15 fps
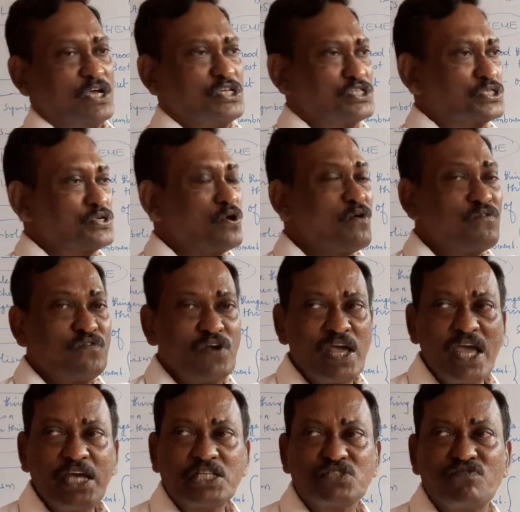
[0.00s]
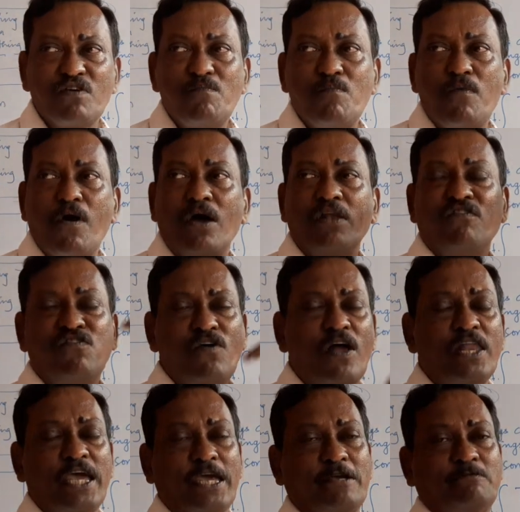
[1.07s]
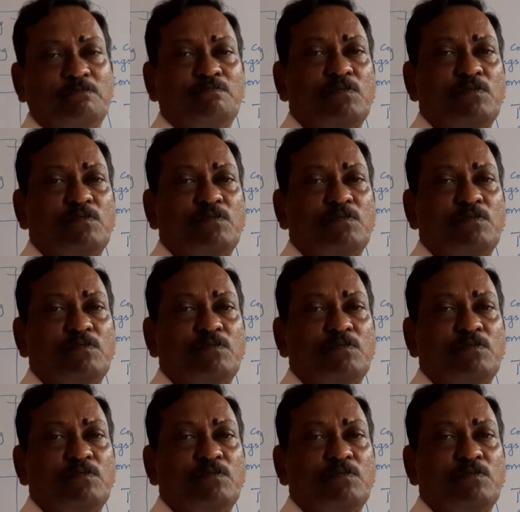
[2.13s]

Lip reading: Snowflakes were falling.